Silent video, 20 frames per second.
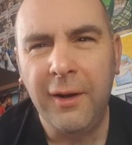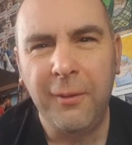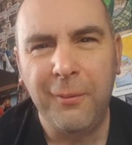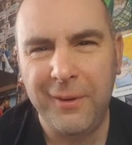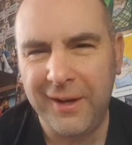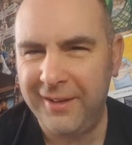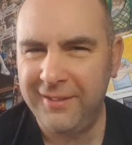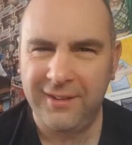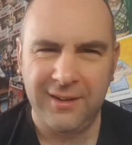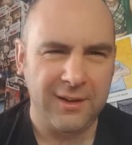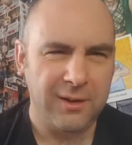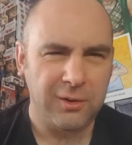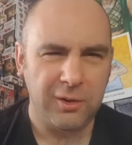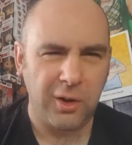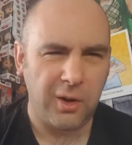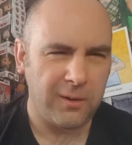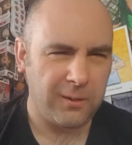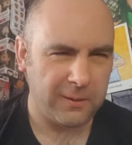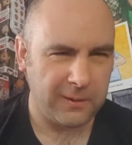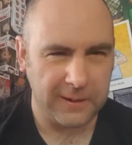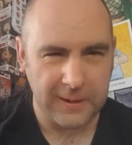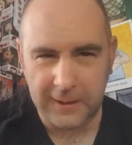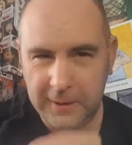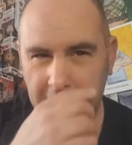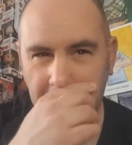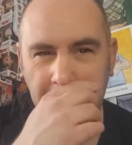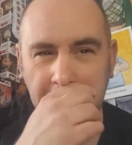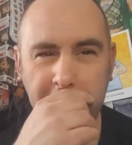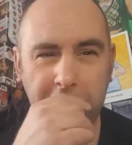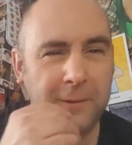Let's,
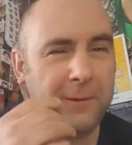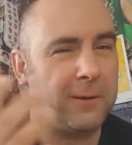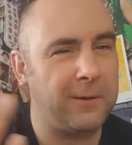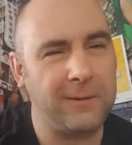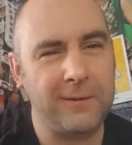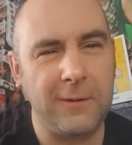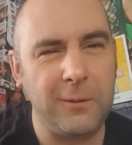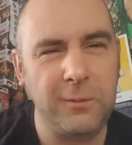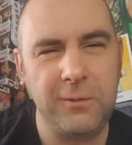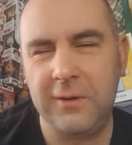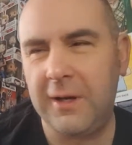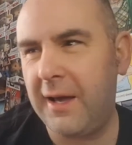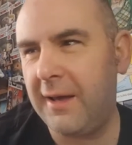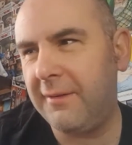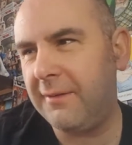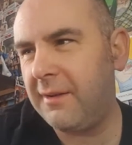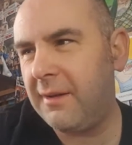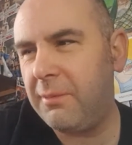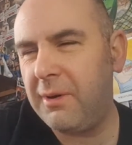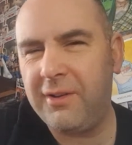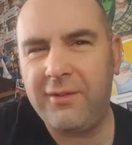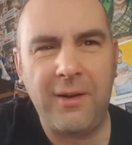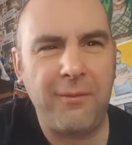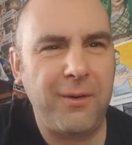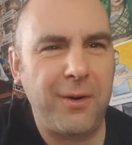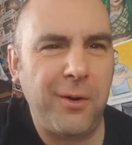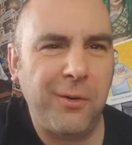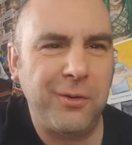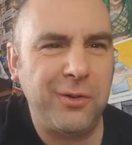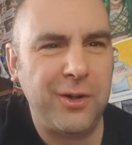got two chairs, let's have
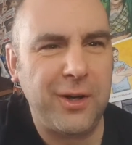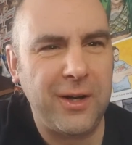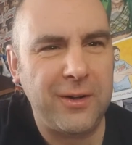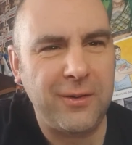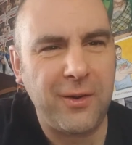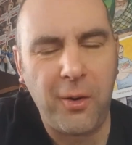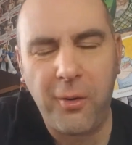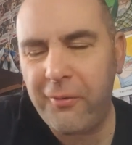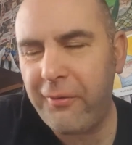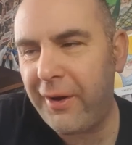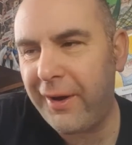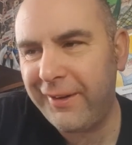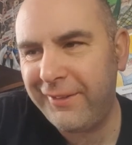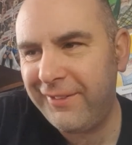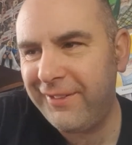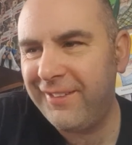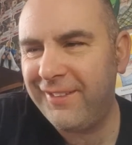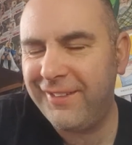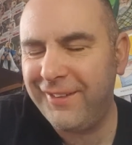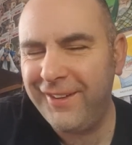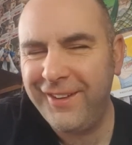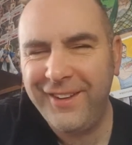a concerto fight.